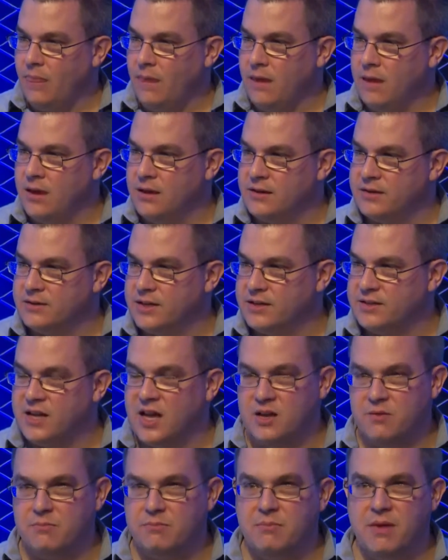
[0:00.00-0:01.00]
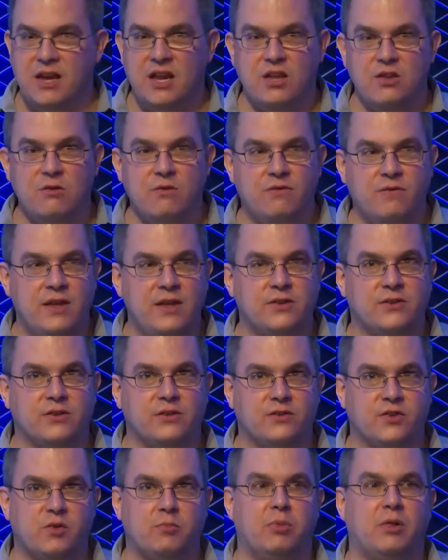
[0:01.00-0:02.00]
And as I said, many new
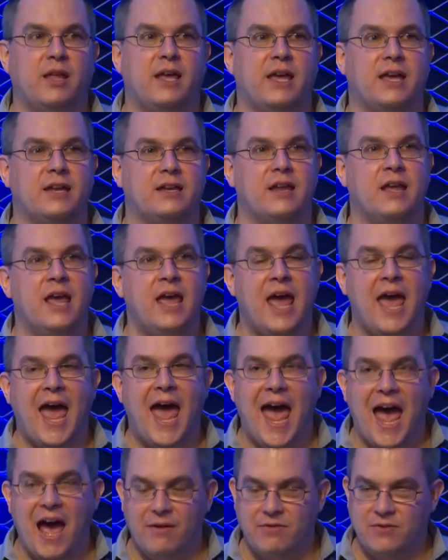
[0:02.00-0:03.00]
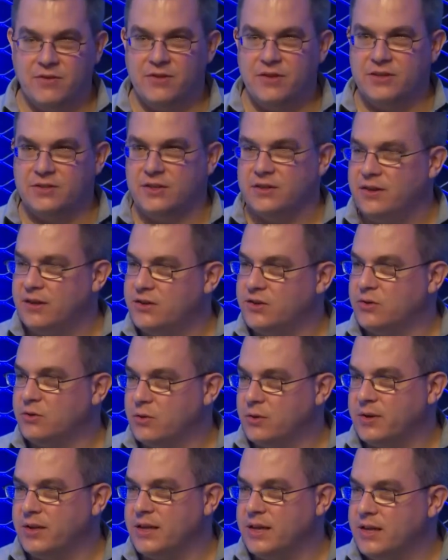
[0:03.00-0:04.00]
features are planned after this initial
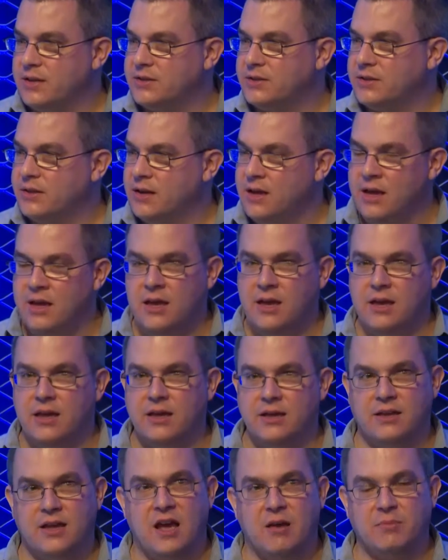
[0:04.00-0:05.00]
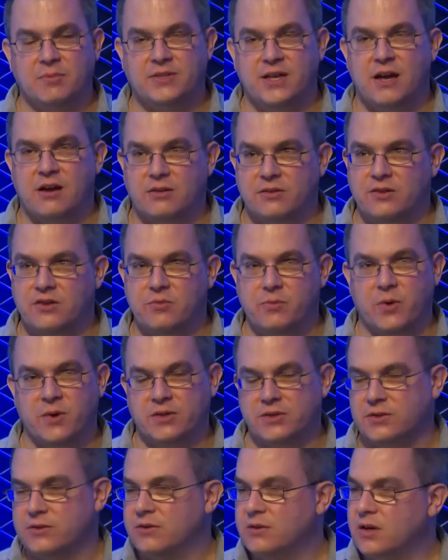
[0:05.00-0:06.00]
release. It comes out,
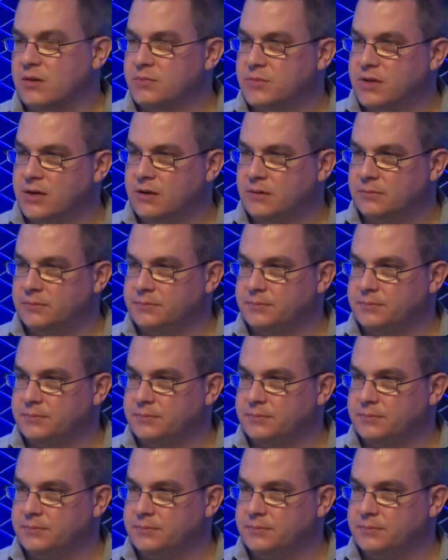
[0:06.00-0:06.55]
2.0 comes out.